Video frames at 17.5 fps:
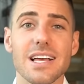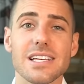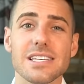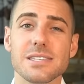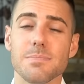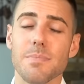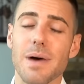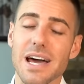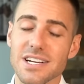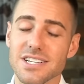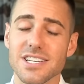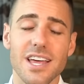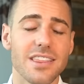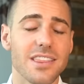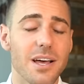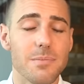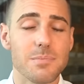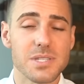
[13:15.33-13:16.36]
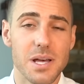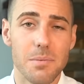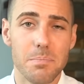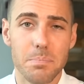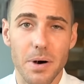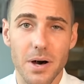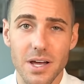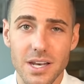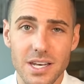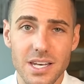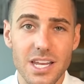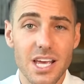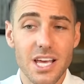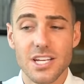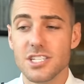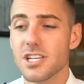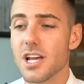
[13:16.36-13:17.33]
smash that thumbs up button.
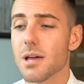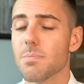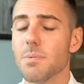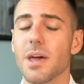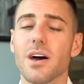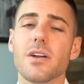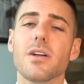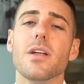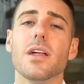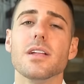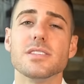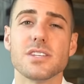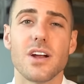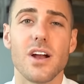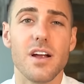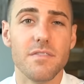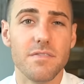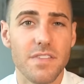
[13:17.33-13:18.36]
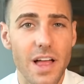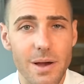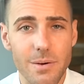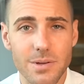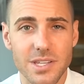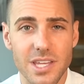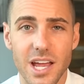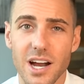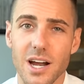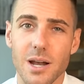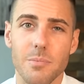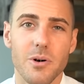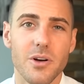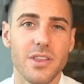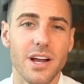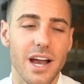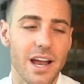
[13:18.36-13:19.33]
Check me out on Instagram, Fly with Garrett. I'm
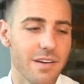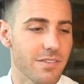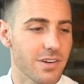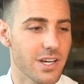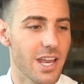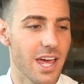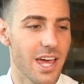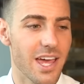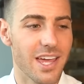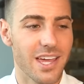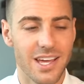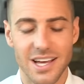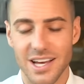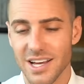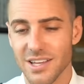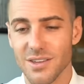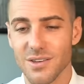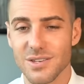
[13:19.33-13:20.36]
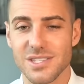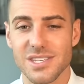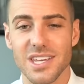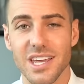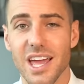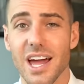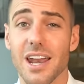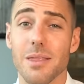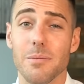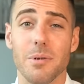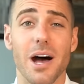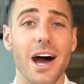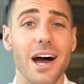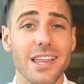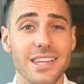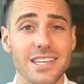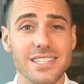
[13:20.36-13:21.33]
on there every day. You can see kind of the
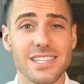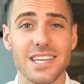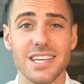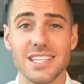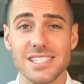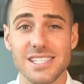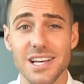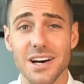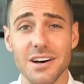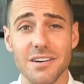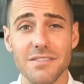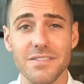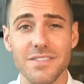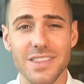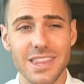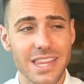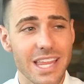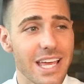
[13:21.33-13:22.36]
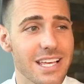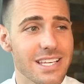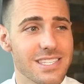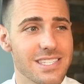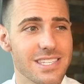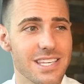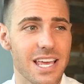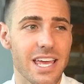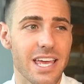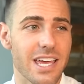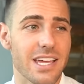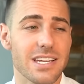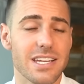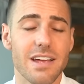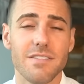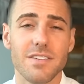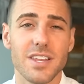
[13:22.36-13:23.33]
behind the scenes of this
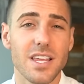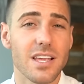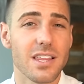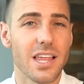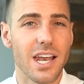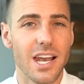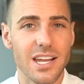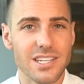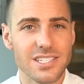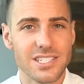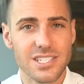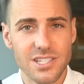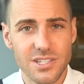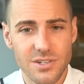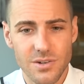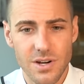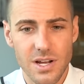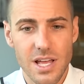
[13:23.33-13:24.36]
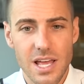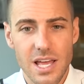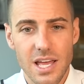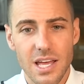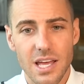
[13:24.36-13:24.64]
and everything that I do.